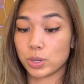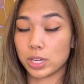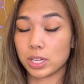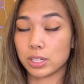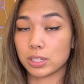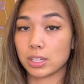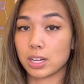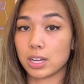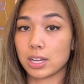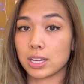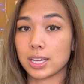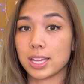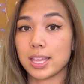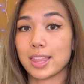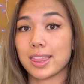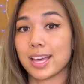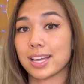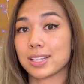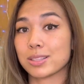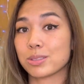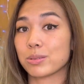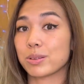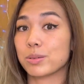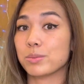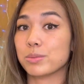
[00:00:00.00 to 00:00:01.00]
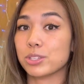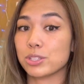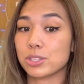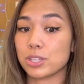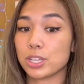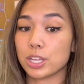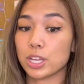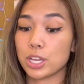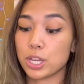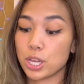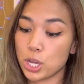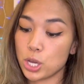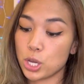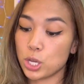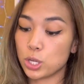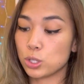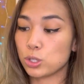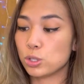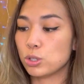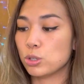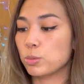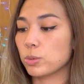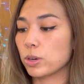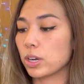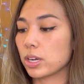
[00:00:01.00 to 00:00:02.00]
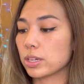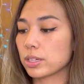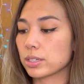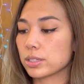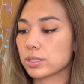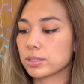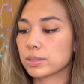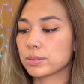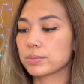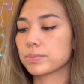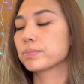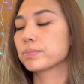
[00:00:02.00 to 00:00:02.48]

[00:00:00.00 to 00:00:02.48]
a lot, and that's why I'm using 2 products.